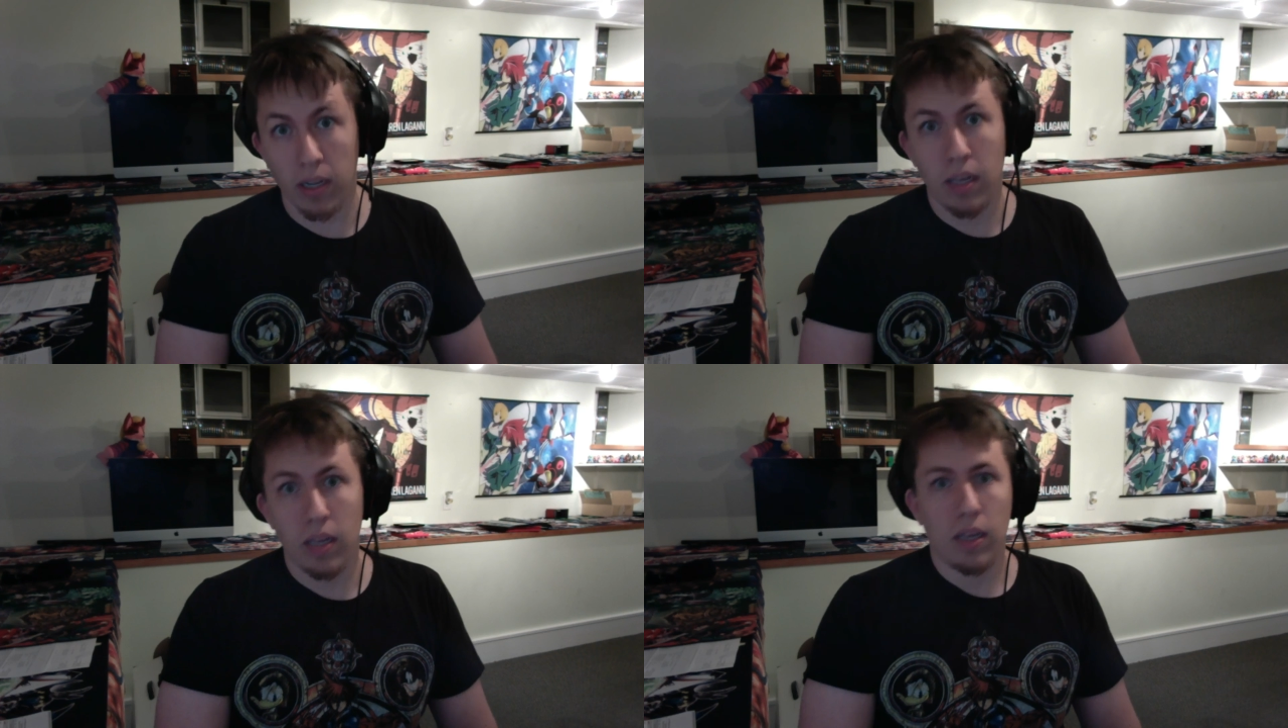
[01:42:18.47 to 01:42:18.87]

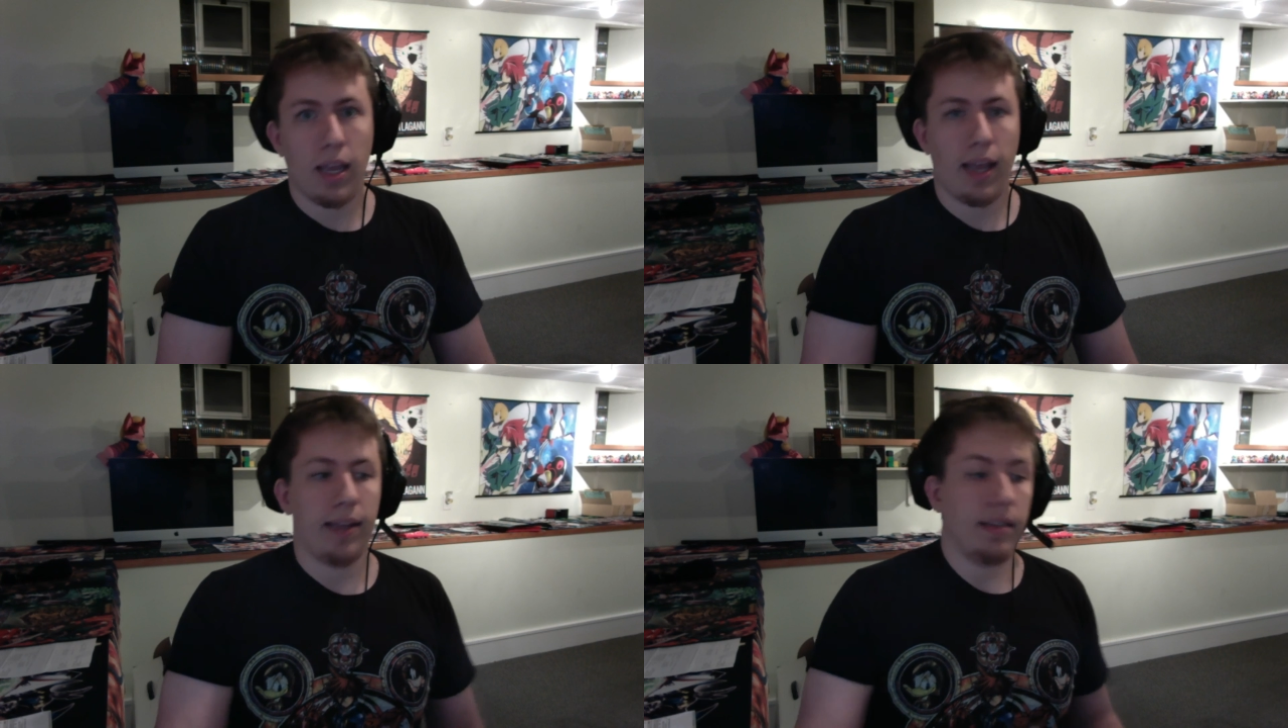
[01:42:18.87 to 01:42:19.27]

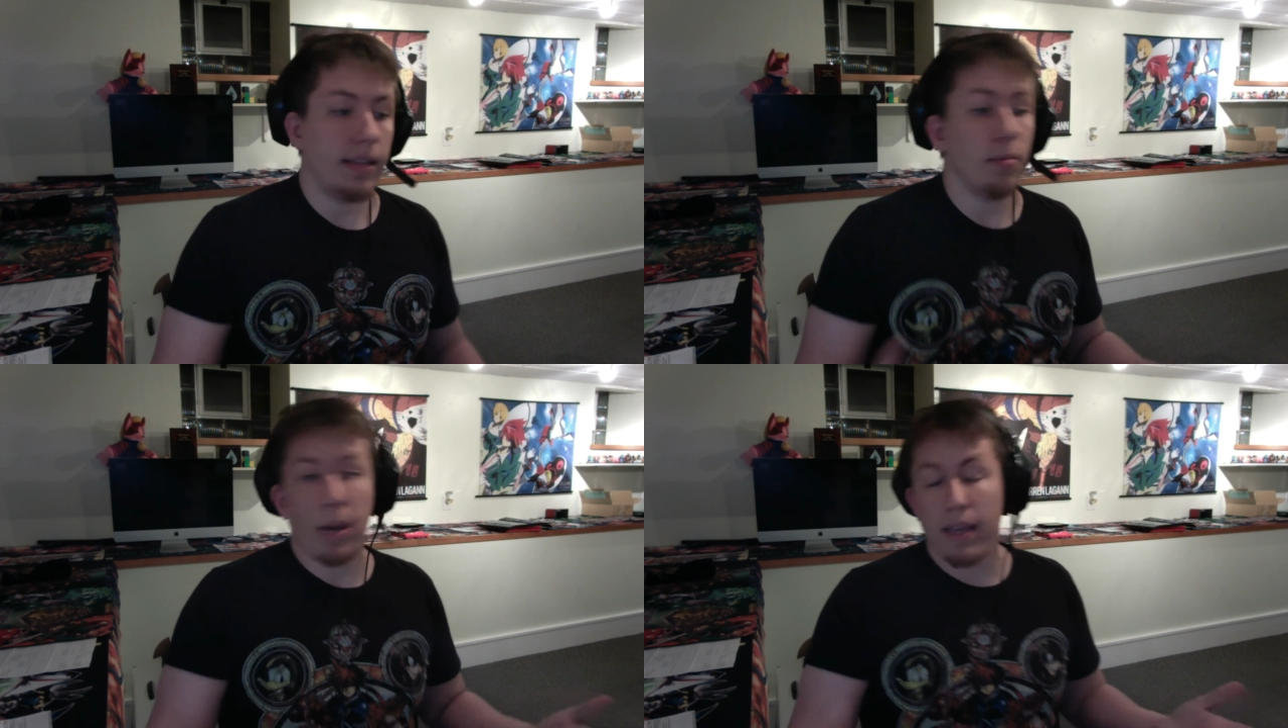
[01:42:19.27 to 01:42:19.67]
And they'll
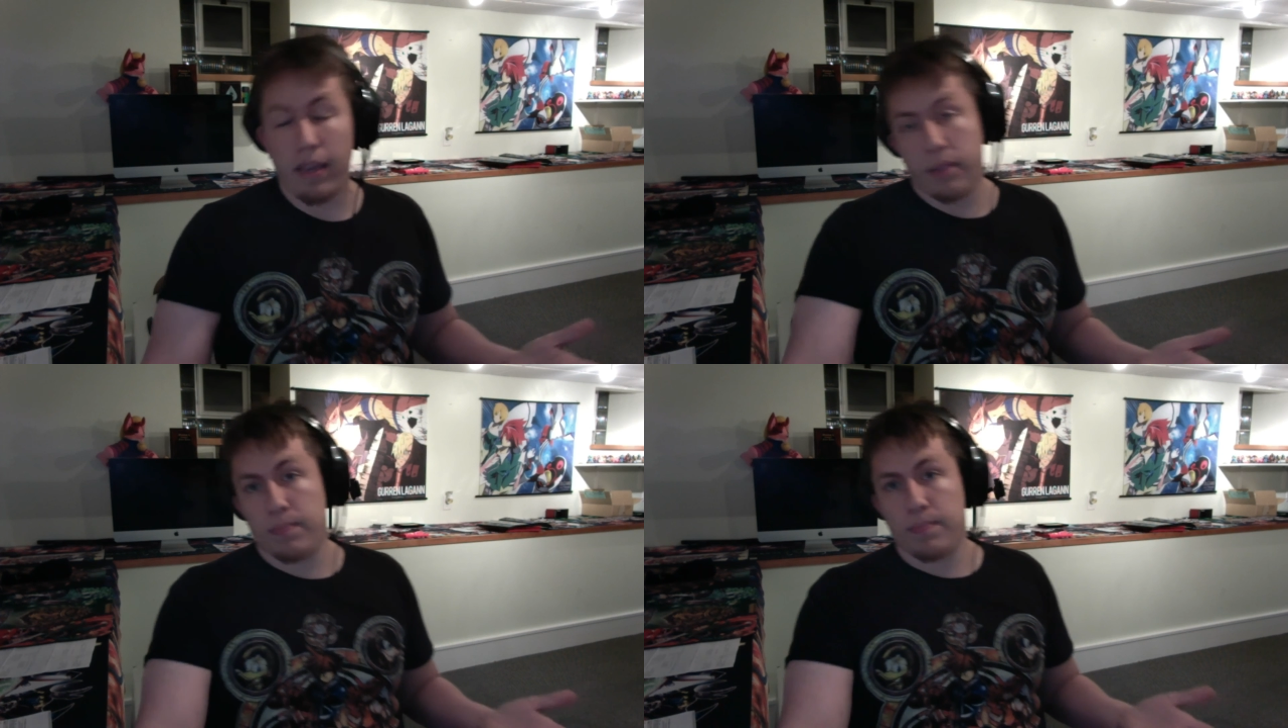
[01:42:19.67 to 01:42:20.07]
buy in.
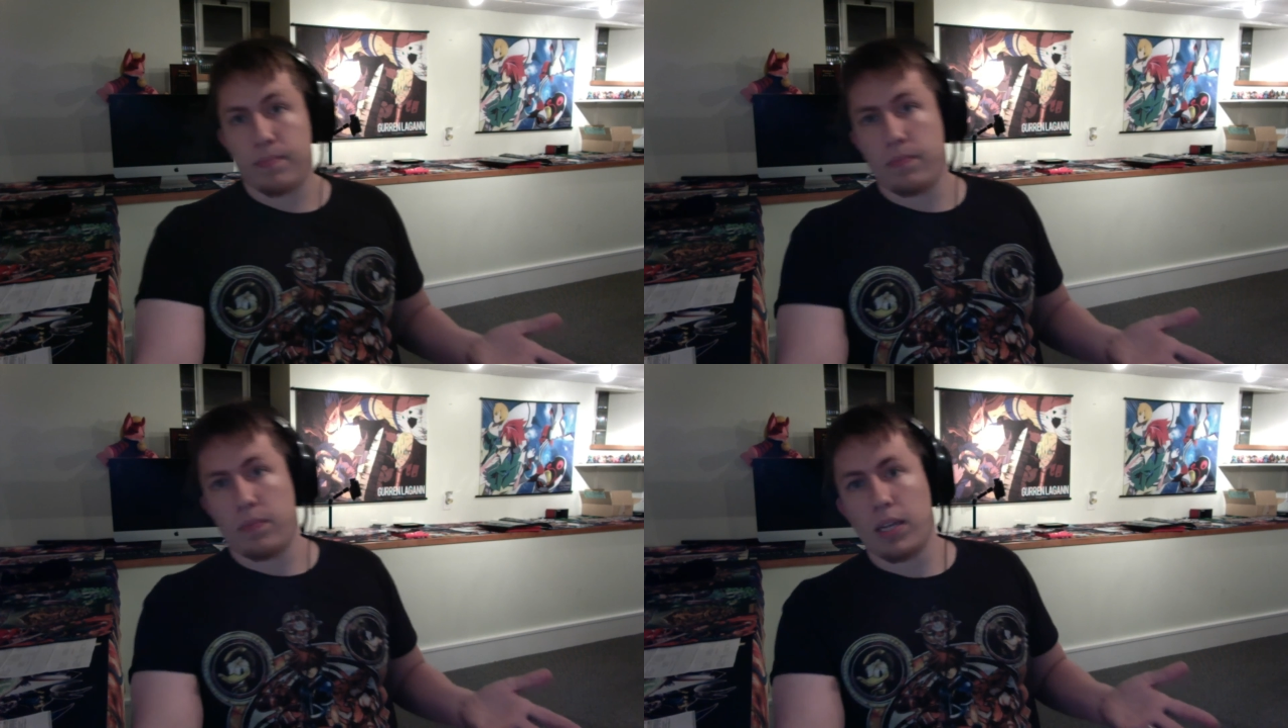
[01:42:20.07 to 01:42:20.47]

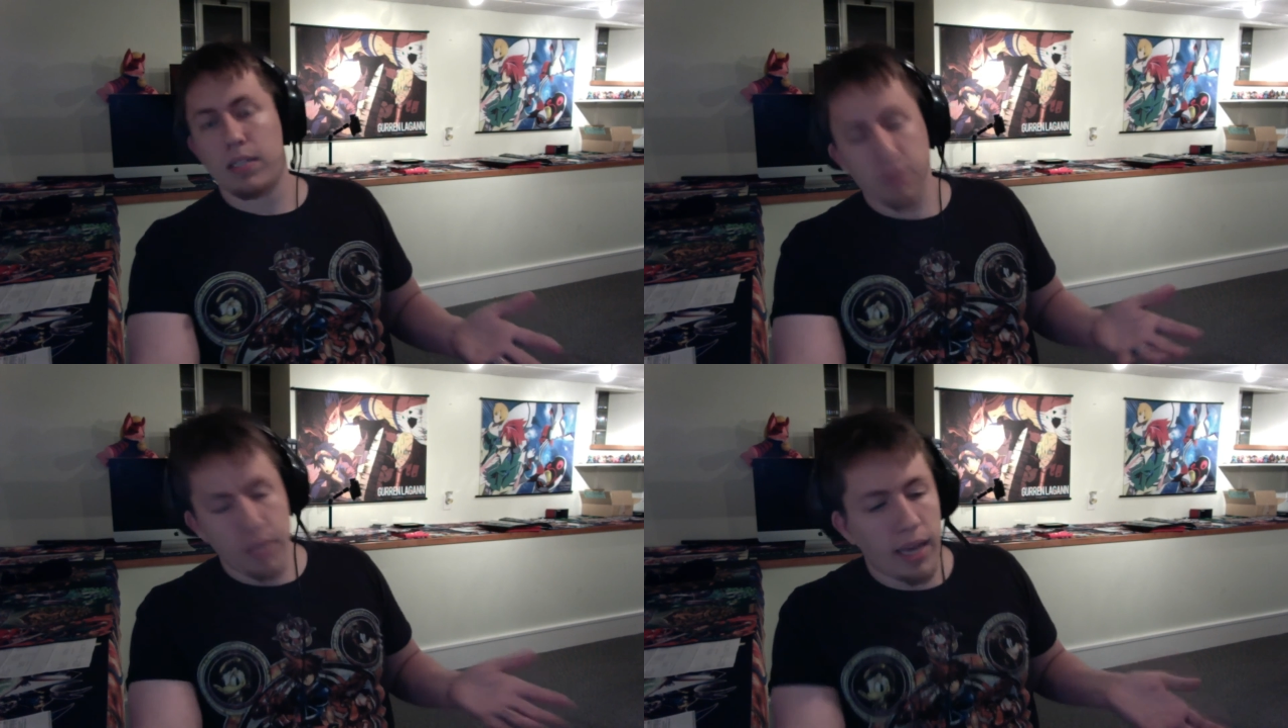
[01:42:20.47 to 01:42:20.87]
And so,
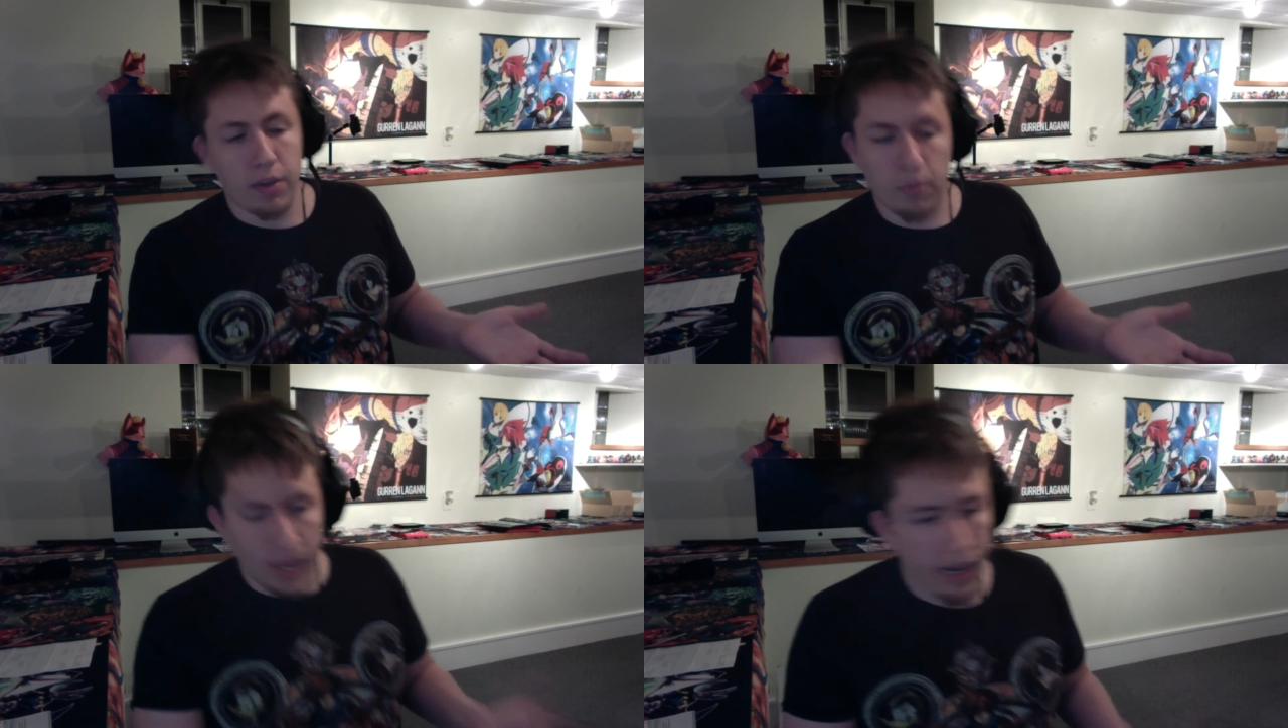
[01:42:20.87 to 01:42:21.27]
yeah, you
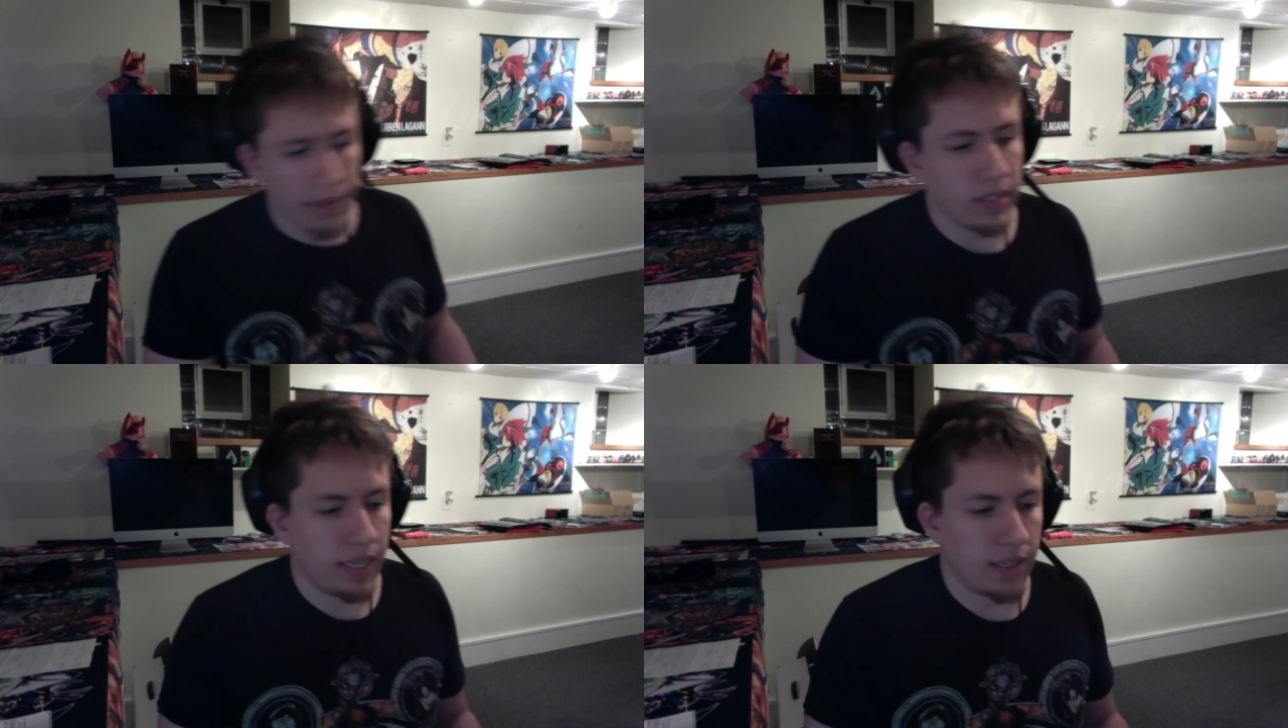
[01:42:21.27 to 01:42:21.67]
might have to
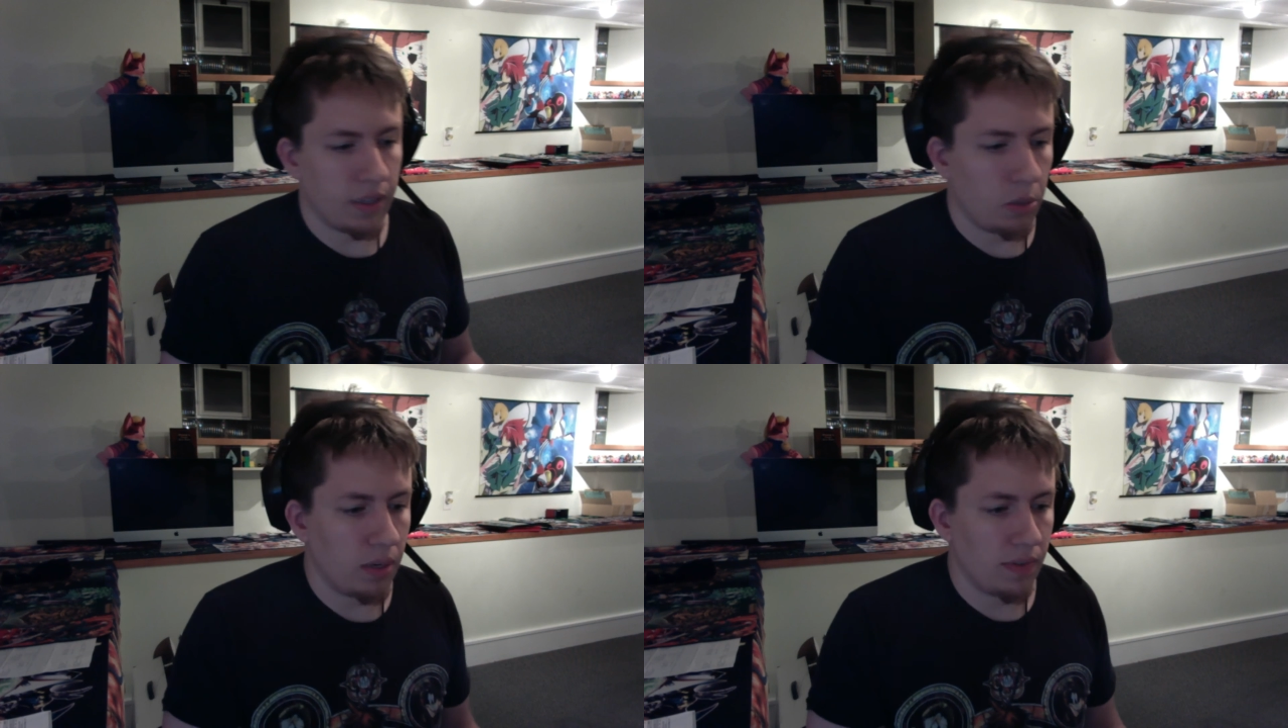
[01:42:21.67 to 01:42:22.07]
take a little
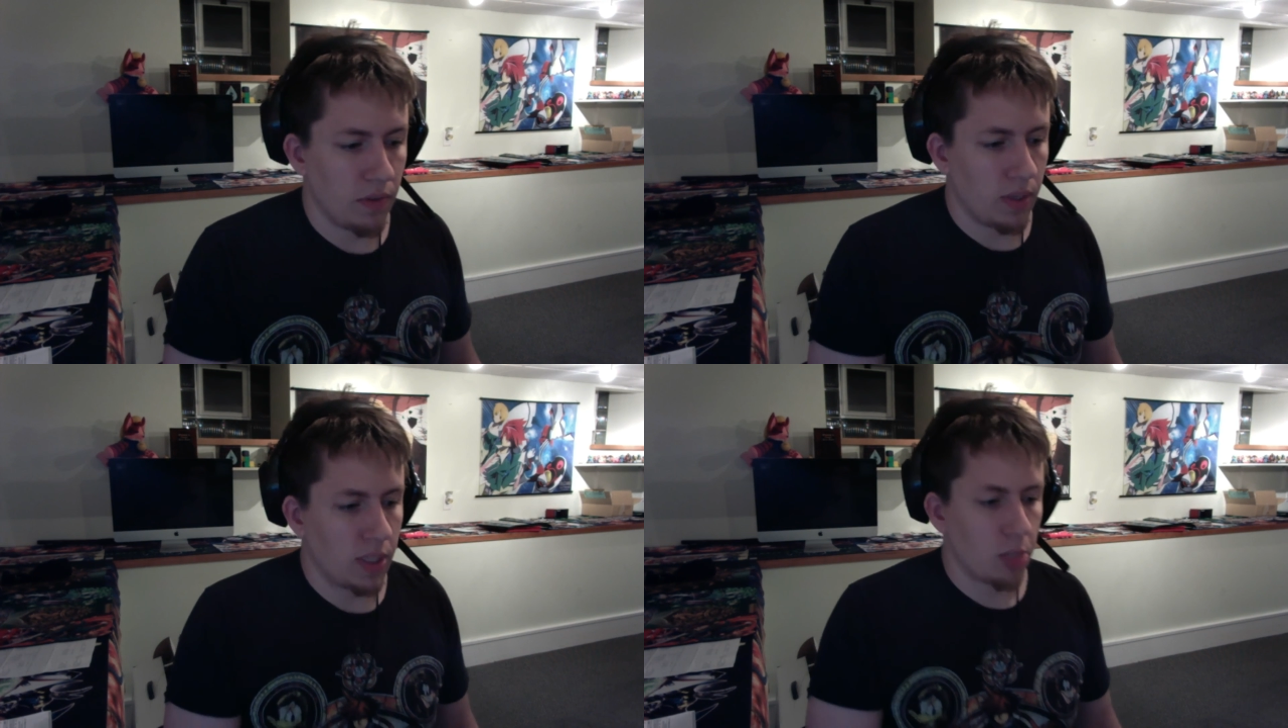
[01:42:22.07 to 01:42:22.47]
bit of a
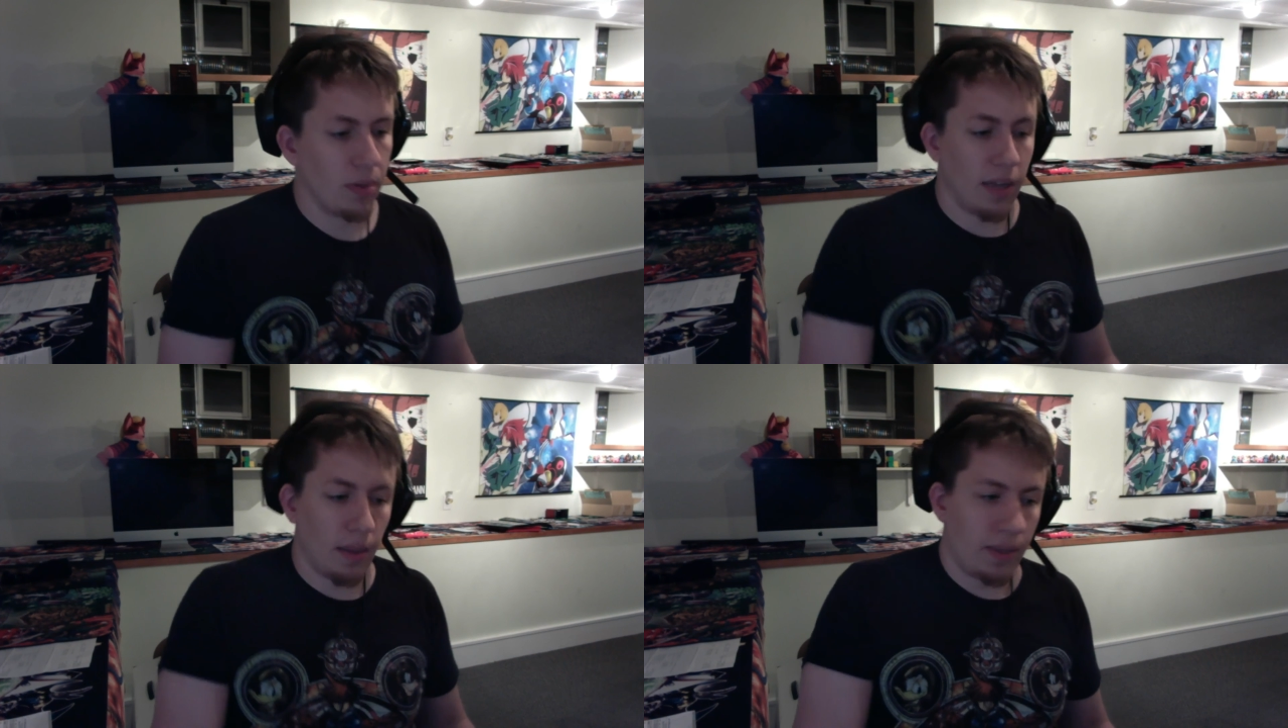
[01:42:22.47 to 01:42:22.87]
risk, but
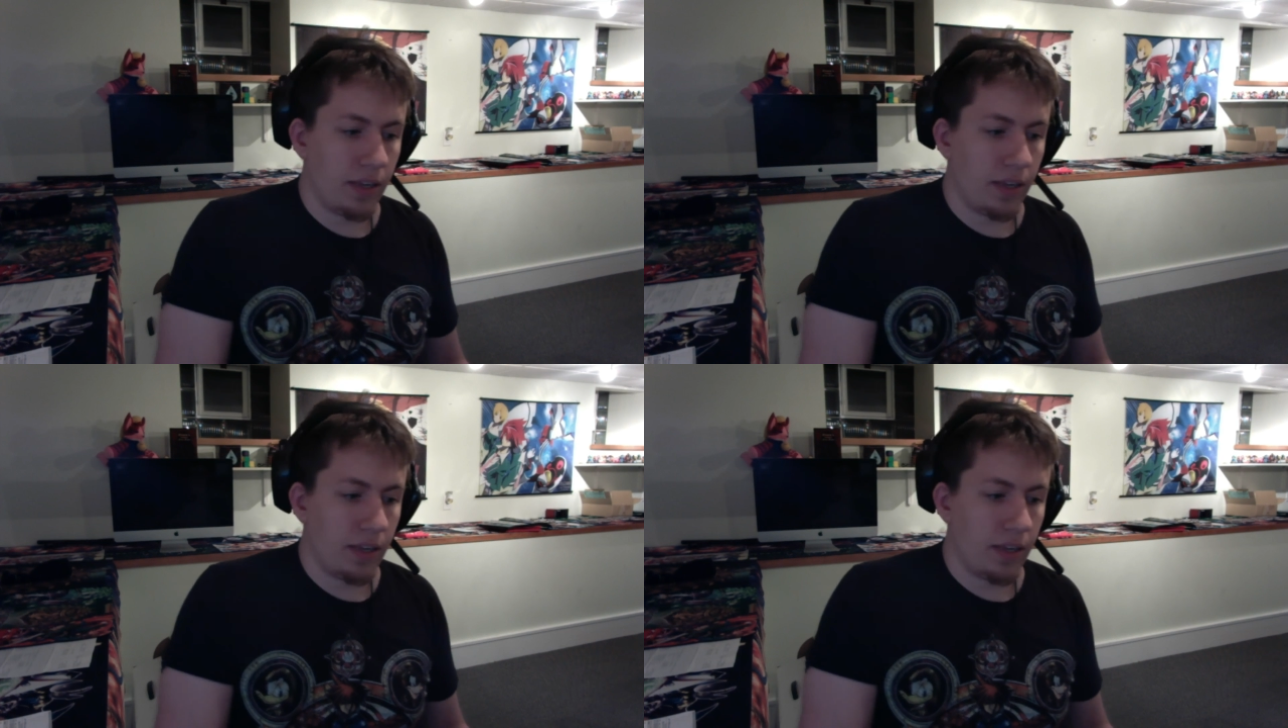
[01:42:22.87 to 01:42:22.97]
I mean,